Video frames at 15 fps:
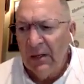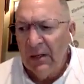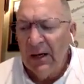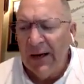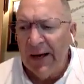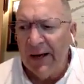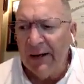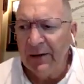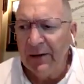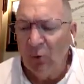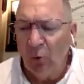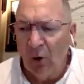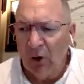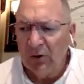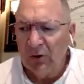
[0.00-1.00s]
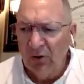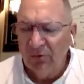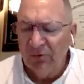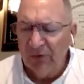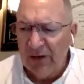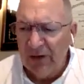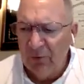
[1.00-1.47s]
And he
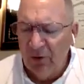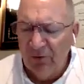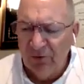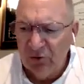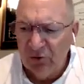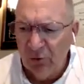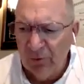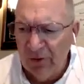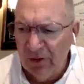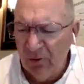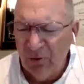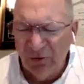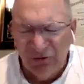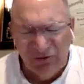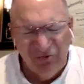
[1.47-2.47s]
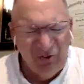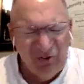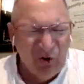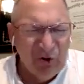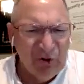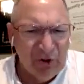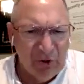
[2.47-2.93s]
came over to me, almost
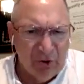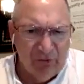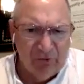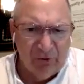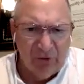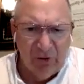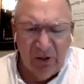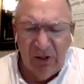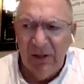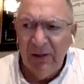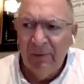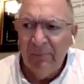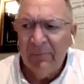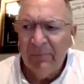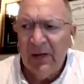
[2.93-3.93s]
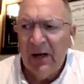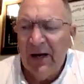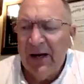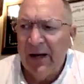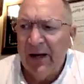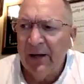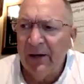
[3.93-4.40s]
floated over.
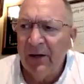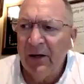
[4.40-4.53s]
And